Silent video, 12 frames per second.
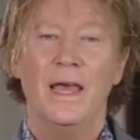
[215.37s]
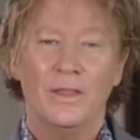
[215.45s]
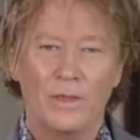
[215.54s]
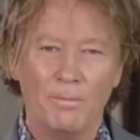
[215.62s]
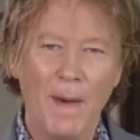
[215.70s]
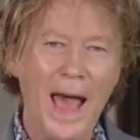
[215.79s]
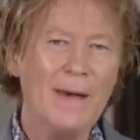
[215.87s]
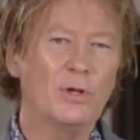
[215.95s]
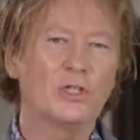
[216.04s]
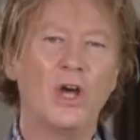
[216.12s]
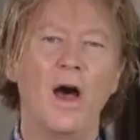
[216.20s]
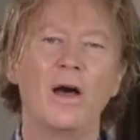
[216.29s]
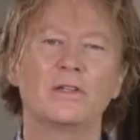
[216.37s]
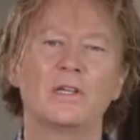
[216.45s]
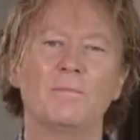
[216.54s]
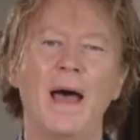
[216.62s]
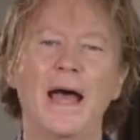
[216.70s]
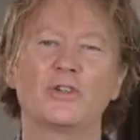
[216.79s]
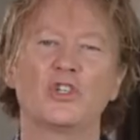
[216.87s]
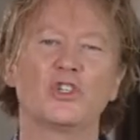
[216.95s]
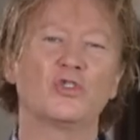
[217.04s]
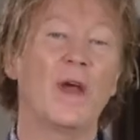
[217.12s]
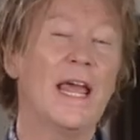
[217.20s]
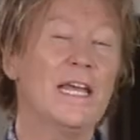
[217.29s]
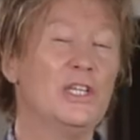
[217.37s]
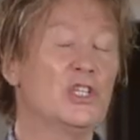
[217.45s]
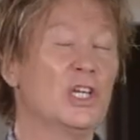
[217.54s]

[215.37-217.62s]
The Bible talks about strange